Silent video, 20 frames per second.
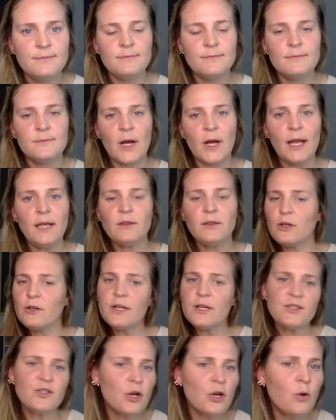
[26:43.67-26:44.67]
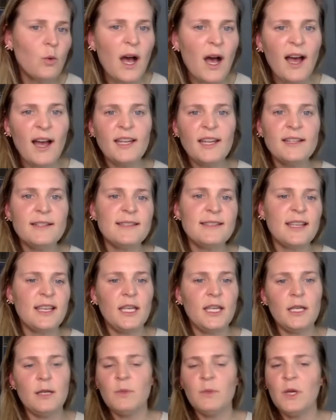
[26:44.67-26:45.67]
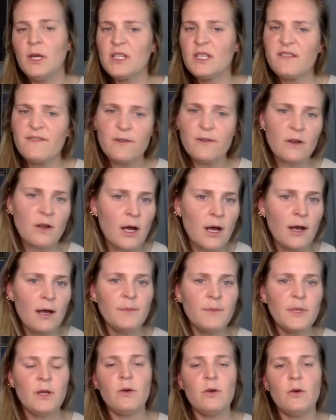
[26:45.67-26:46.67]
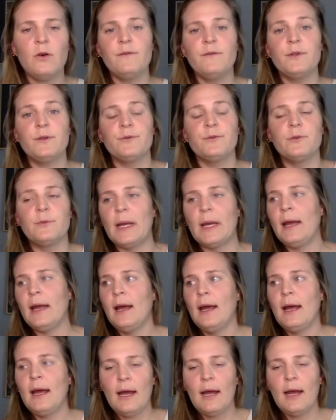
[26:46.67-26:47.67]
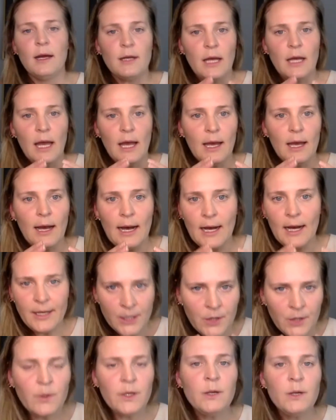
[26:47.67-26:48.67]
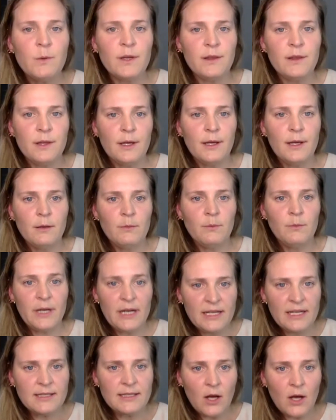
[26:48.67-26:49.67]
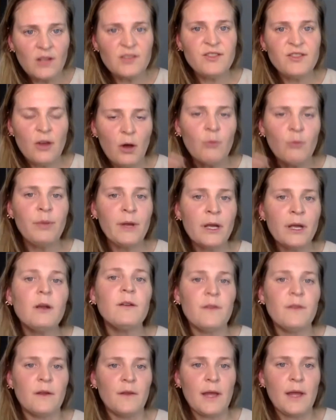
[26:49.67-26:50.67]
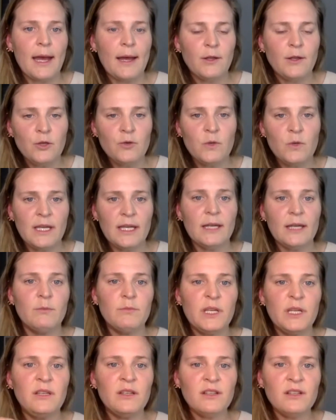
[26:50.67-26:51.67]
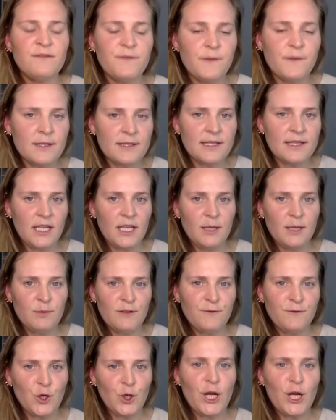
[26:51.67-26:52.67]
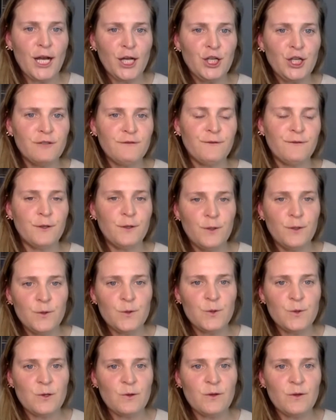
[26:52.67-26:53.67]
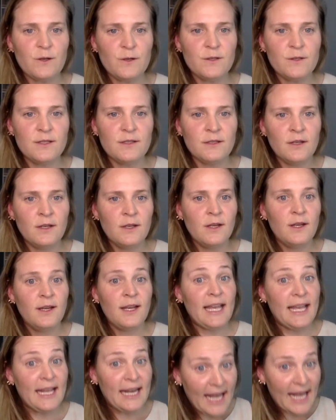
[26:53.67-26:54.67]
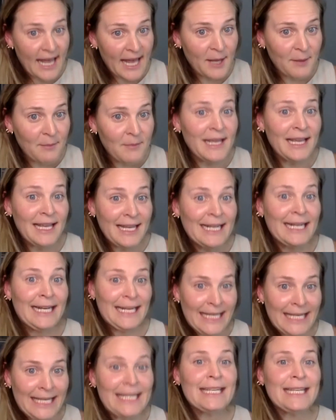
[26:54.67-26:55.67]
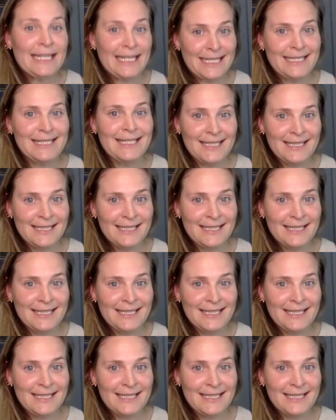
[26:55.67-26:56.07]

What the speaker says: right? There is no I in team. It's for the common goal of the group. I agree with it, but it's also bigger than that. You can't be good for the team if you're not good for you. So there's an M and an E in it.